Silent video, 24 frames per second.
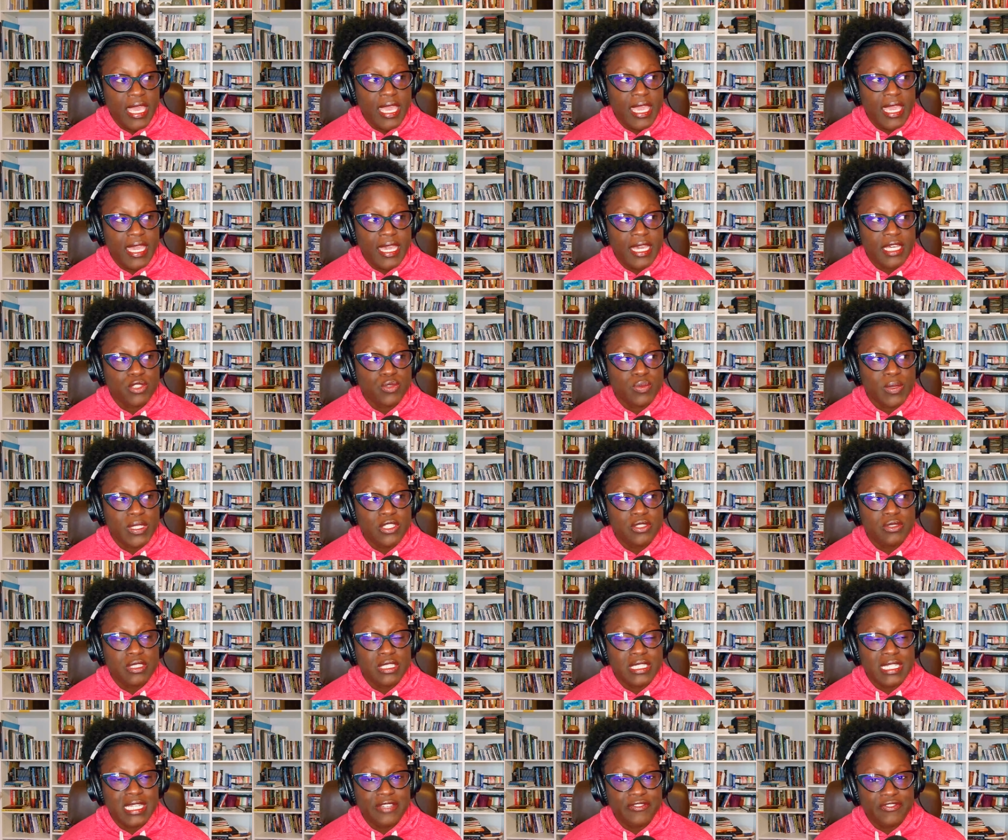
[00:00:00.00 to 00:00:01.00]
And when you
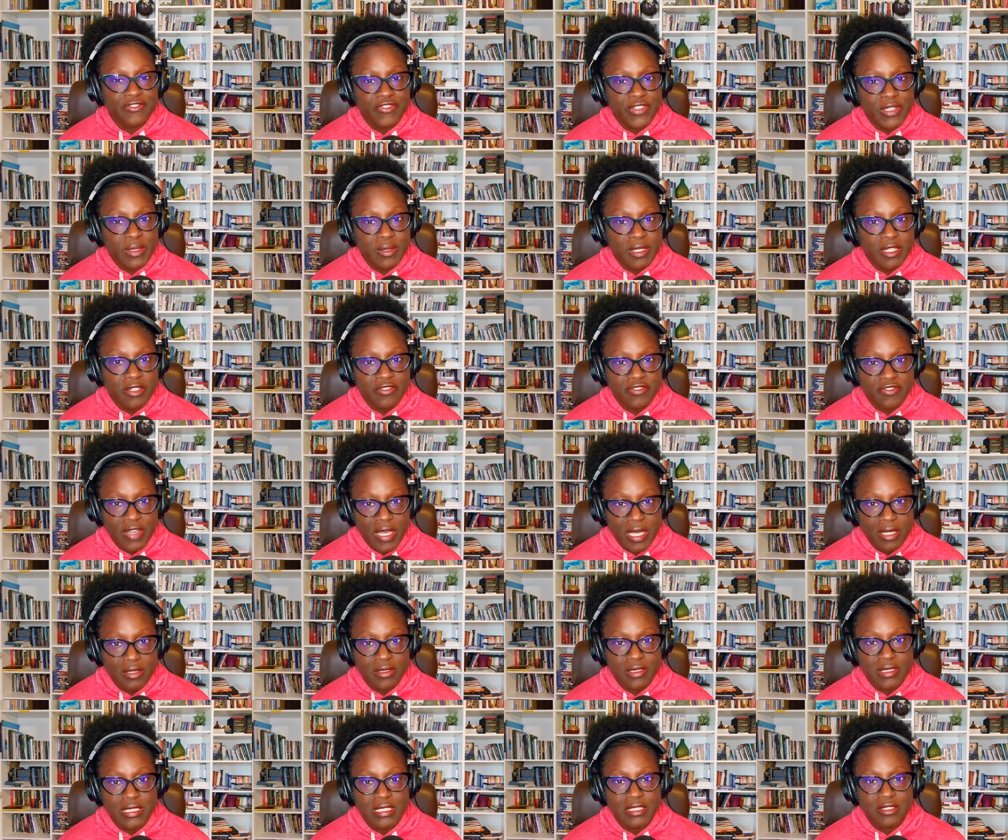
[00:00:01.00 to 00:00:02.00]
look at
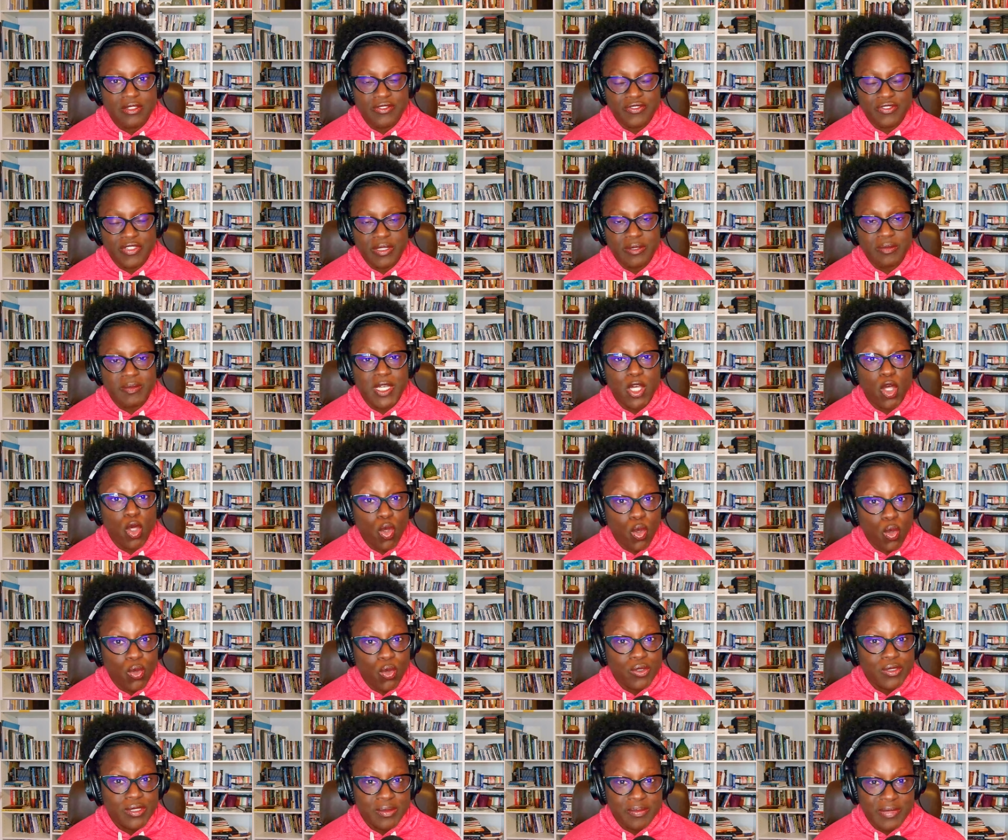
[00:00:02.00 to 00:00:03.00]
female-founded or
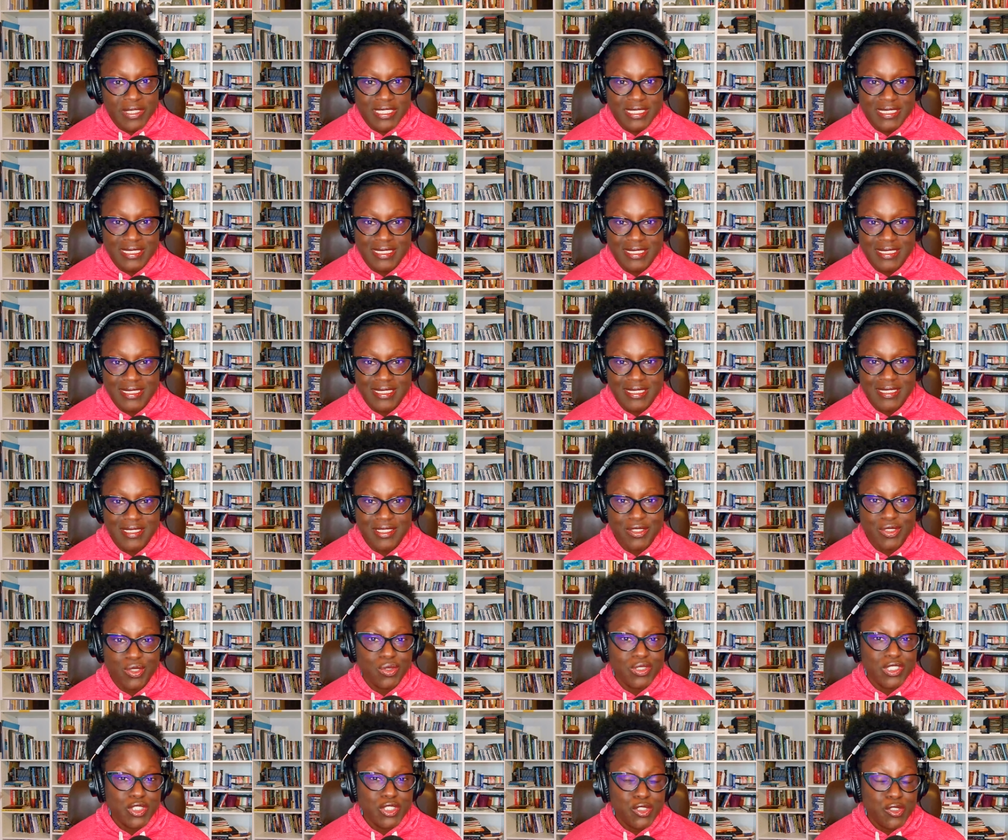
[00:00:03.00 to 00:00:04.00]
female-owned businesses,
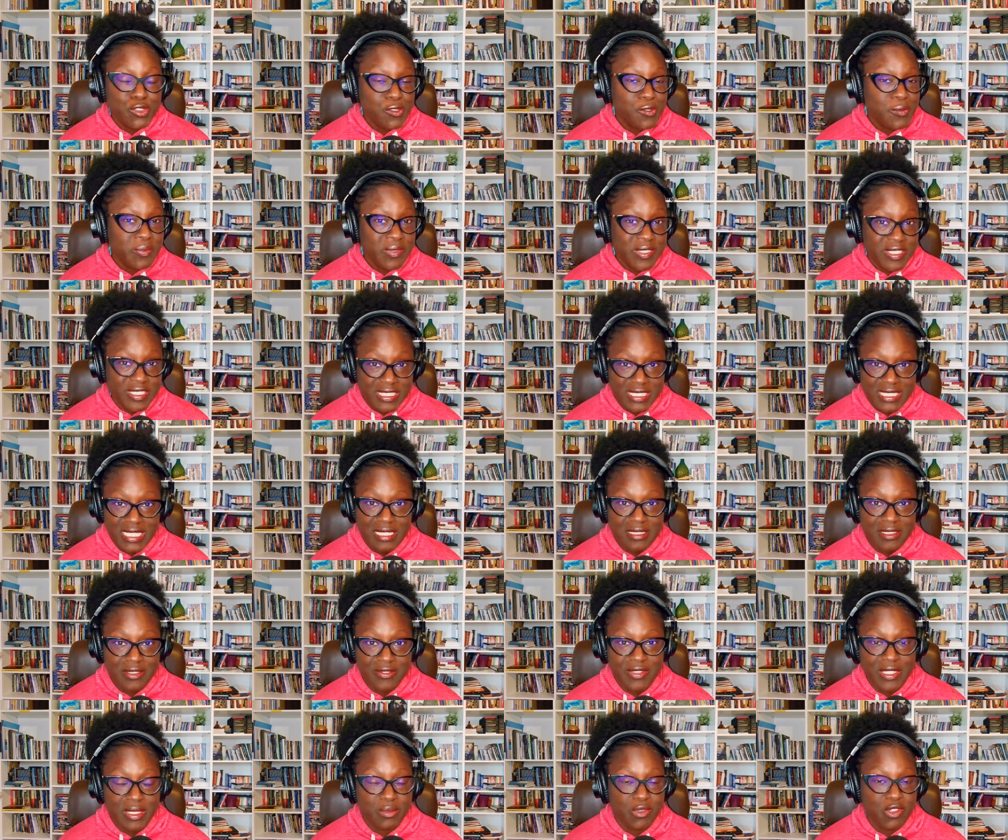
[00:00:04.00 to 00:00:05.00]
only 2%
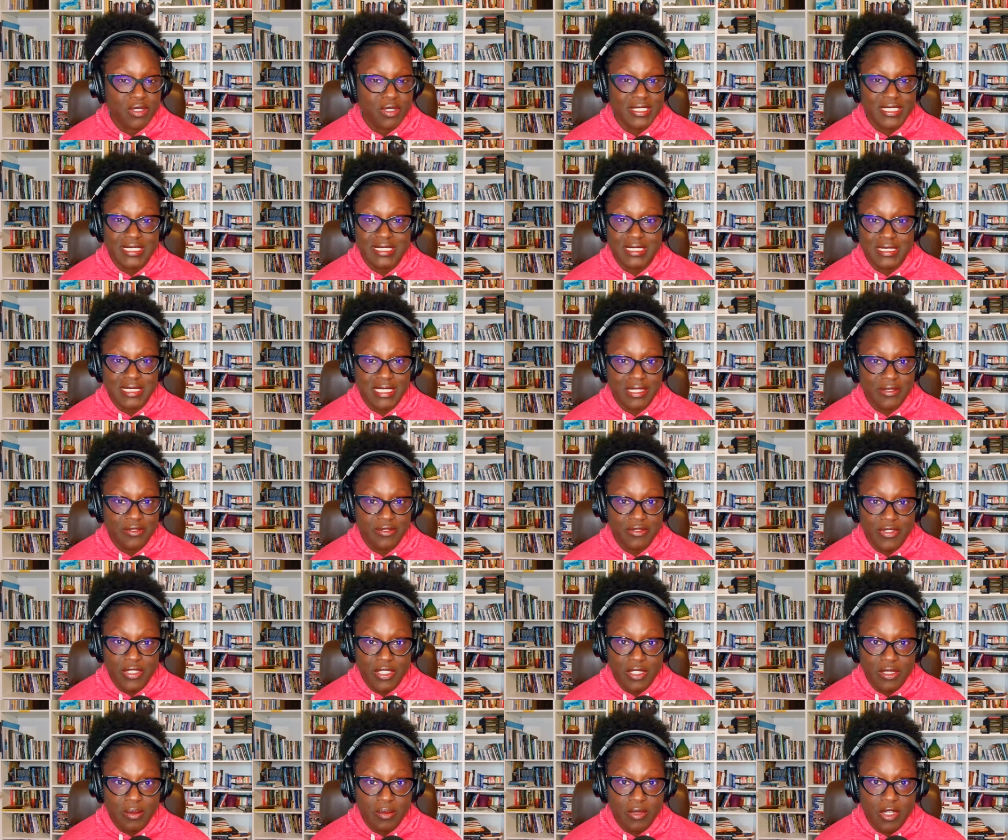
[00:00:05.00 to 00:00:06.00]
of them cross the
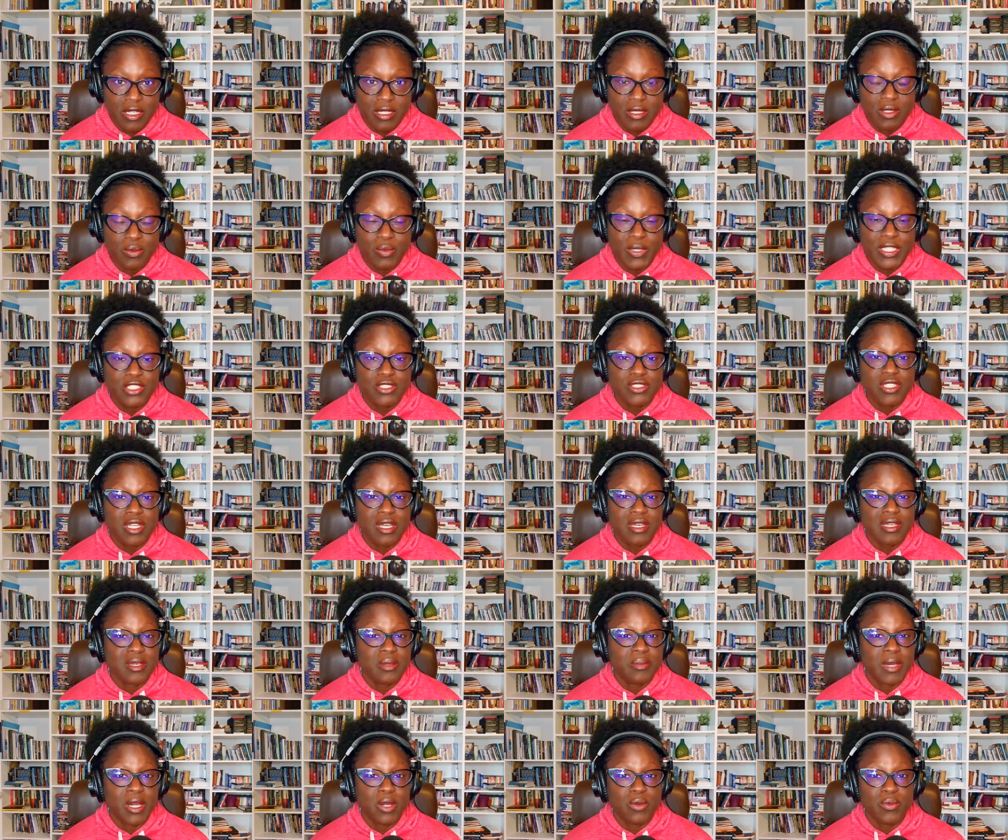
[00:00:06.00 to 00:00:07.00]
seven-figure mark. When you
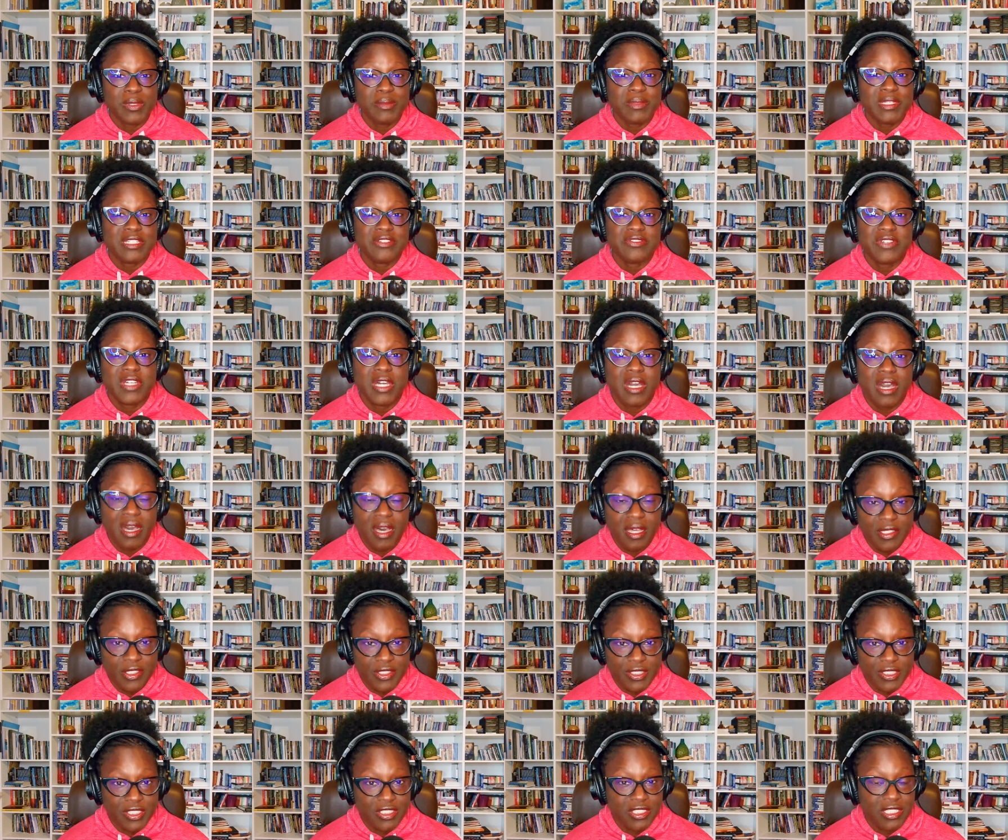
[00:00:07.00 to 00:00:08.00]
talk about women of
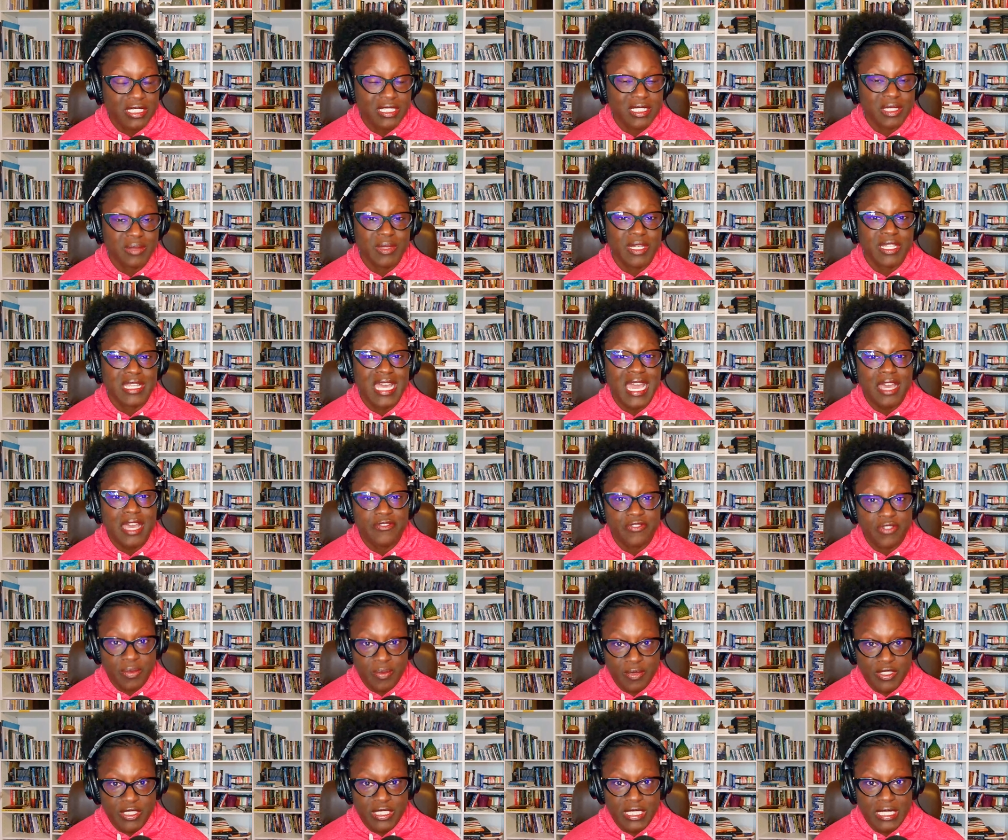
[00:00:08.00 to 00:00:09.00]
color, you're talking about
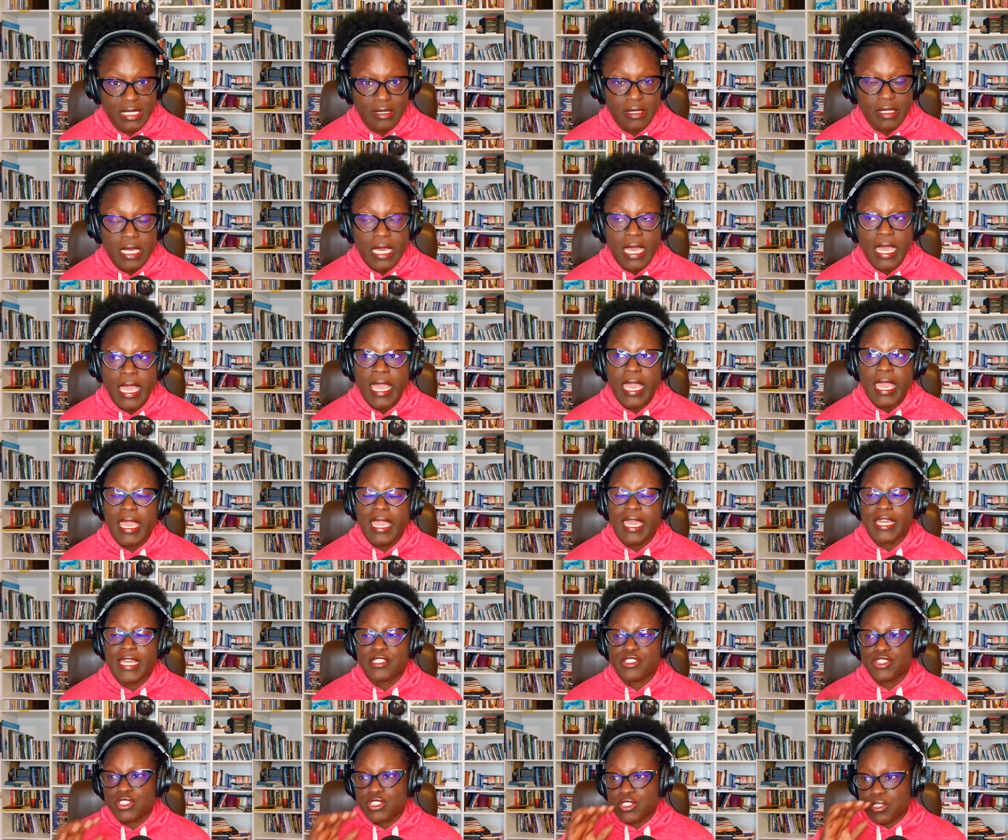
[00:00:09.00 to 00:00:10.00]
0.5%.
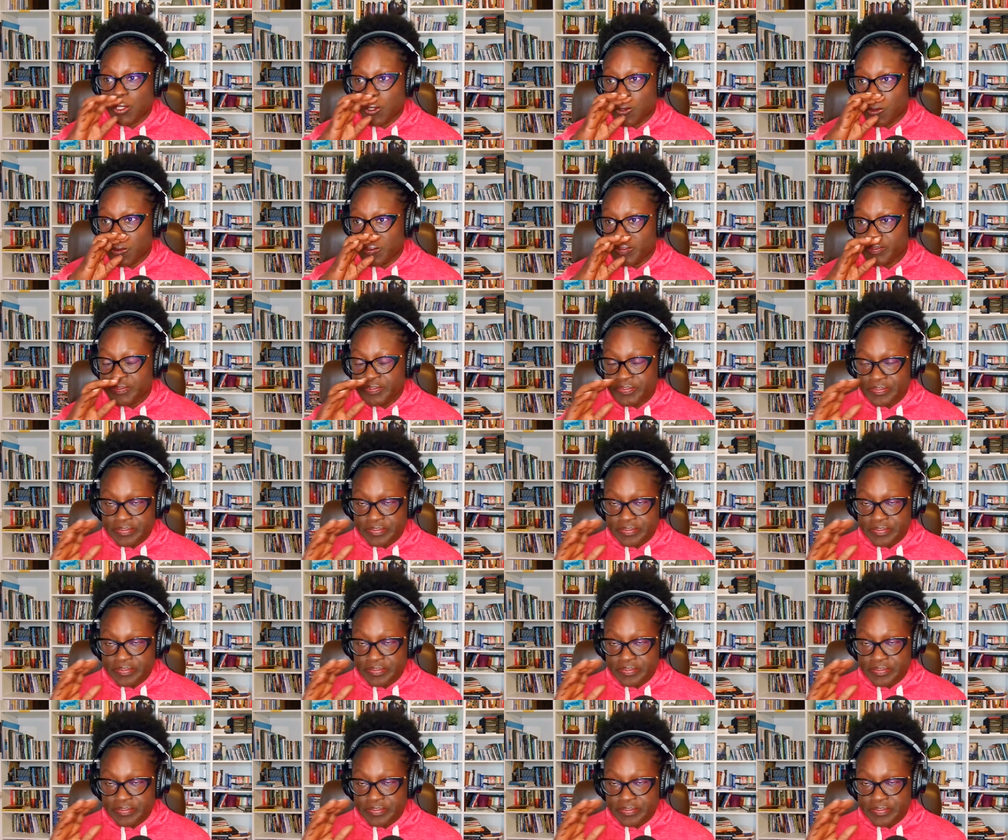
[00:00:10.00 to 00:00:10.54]
And so